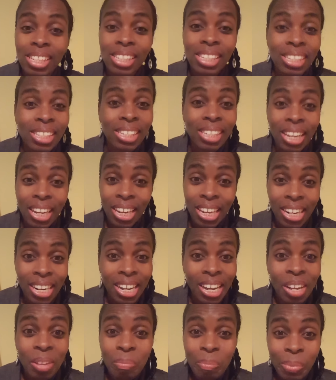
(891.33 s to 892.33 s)
suck it
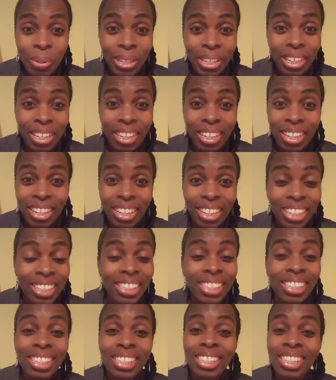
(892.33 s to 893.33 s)
up,
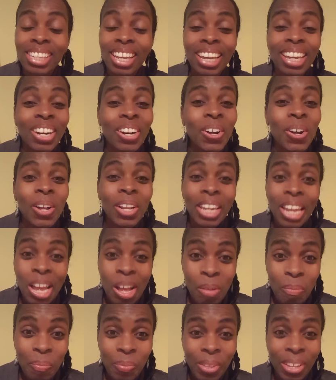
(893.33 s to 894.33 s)
suck it all
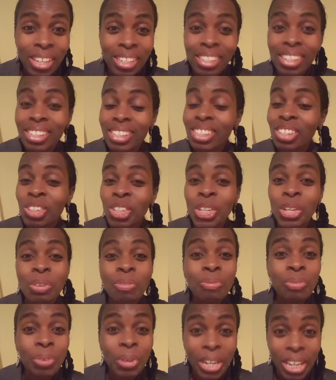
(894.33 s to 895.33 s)
up, because it's good
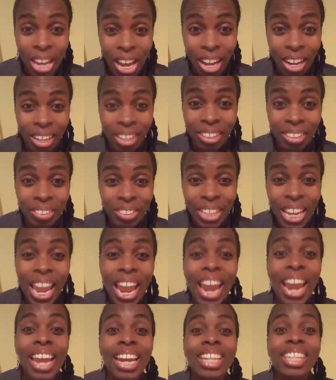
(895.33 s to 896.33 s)
for you
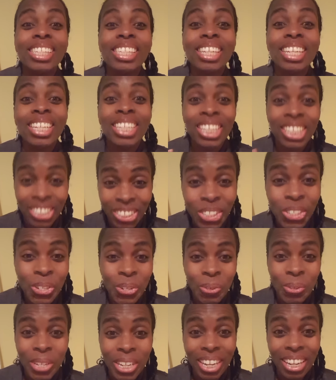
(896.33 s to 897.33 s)
and it's good
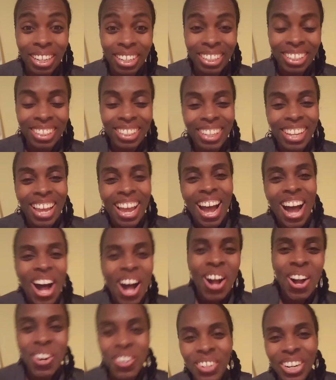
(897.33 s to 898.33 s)
to you.
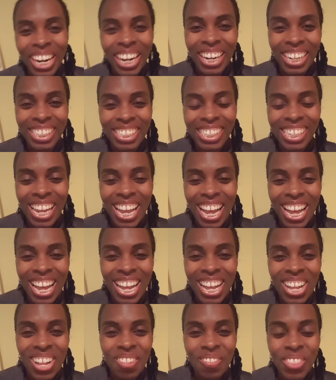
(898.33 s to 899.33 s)
All right.
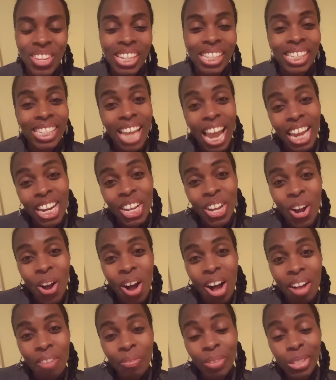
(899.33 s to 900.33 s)
Signing
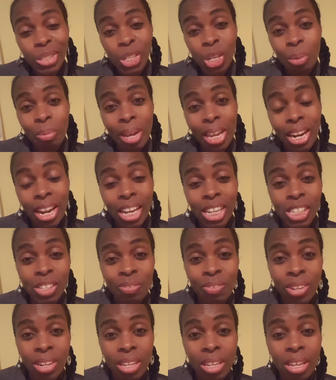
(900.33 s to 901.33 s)
off until my next
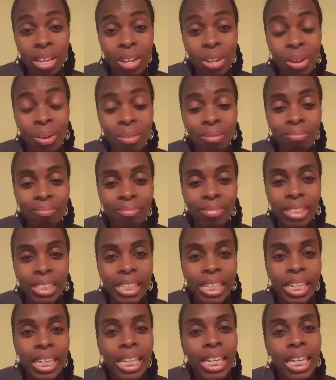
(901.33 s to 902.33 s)
video.
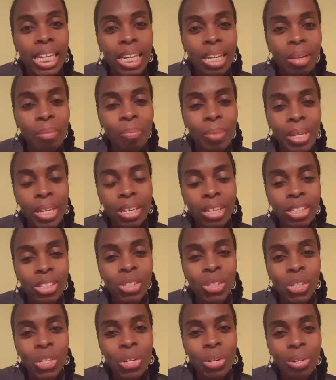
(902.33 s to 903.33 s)
Be
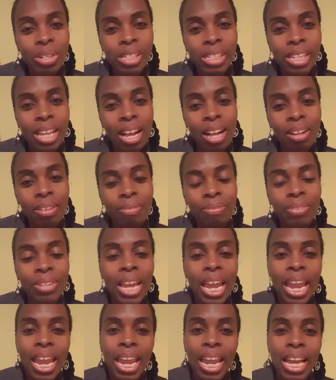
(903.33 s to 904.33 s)
good to yourself
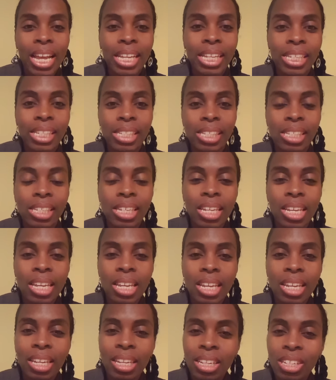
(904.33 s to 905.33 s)
and
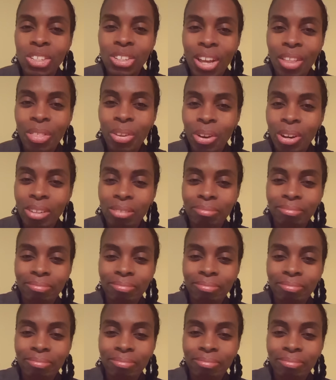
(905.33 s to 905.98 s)
each other.